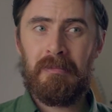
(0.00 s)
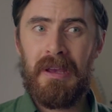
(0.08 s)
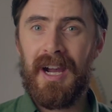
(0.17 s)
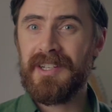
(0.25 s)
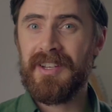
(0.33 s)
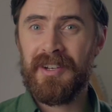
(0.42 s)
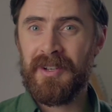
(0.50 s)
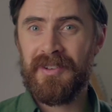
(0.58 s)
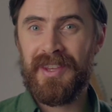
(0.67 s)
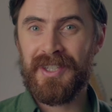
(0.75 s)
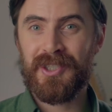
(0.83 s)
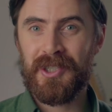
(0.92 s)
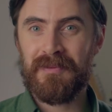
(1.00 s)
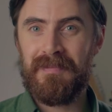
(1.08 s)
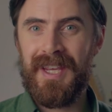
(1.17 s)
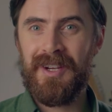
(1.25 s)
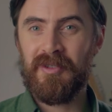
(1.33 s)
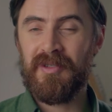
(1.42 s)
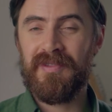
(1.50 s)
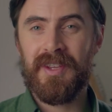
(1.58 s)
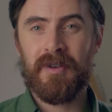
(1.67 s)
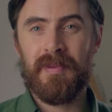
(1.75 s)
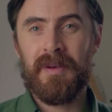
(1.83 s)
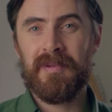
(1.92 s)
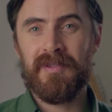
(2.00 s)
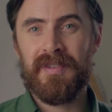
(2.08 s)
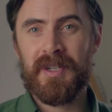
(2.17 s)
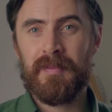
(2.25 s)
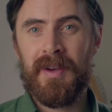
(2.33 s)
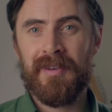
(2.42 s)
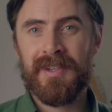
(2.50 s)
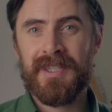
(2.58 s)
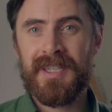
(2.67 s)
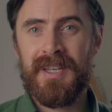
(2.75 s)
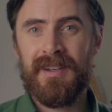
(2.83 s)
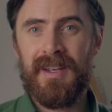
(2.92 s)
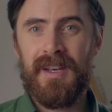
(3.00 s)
I don't know if that's just me or if other people have experienced it,